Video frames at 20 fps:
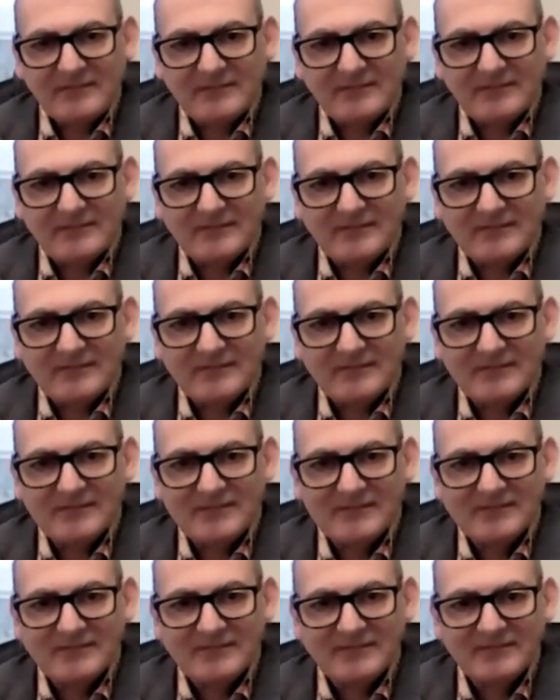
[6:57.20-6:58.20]

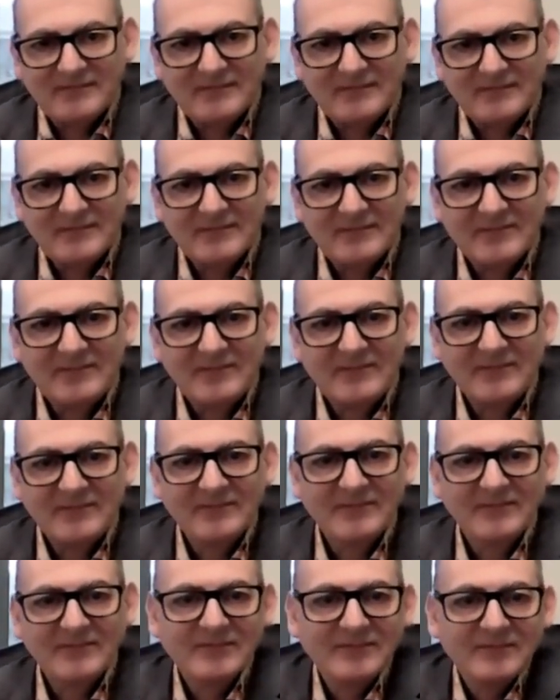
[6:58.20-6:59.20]

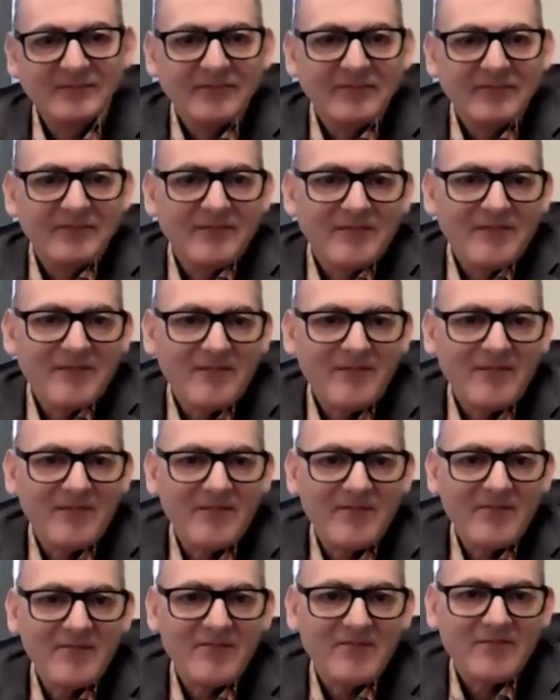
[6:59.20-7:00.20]

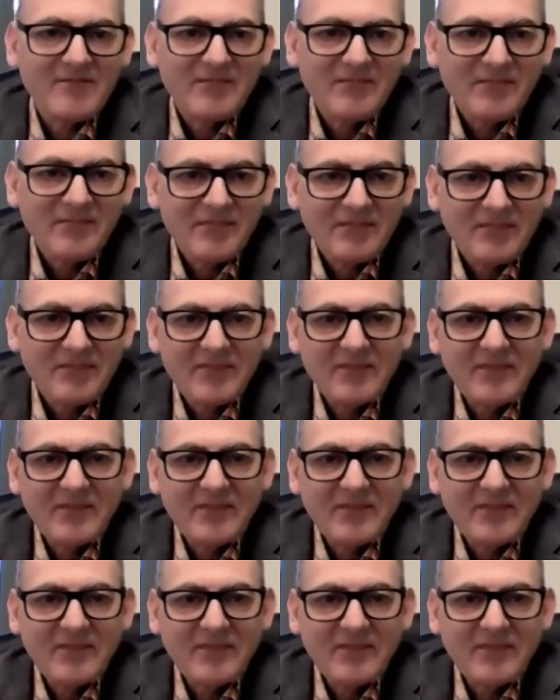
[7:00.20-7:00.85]
This person isn't speaking.